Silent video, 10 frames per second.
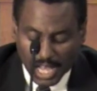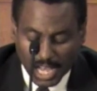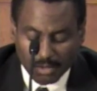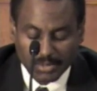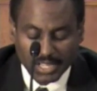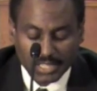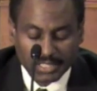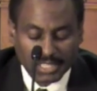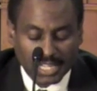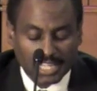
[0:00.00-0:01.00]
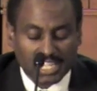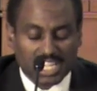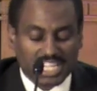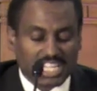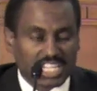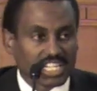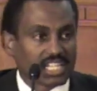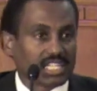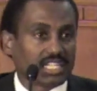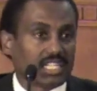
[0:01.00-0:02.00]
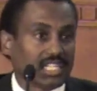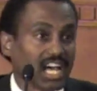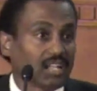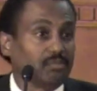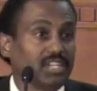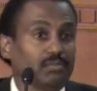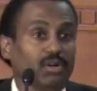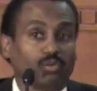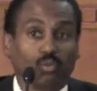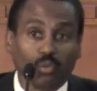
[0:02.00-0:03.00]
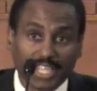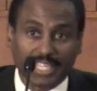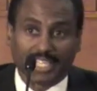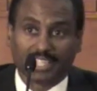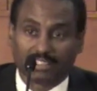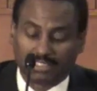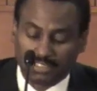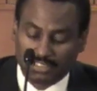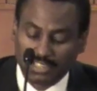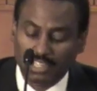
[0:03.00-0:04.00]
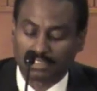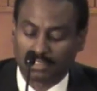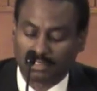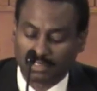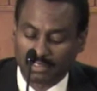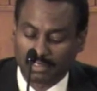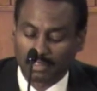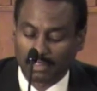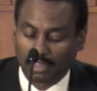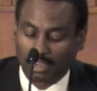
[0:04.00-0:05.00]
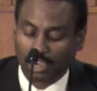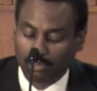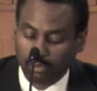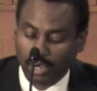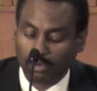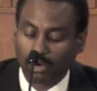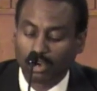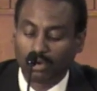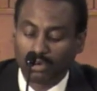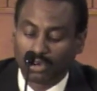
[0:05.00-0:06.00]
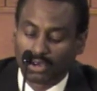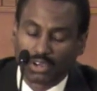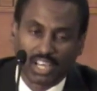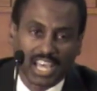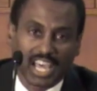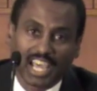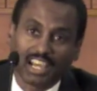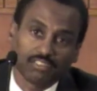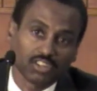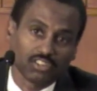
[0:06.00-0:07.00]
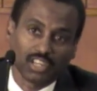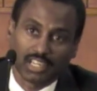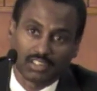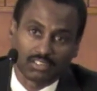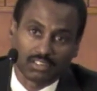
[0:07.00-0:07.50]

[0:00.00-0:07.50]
I mean, not me, but we, the citizens of Rockwall, have to change.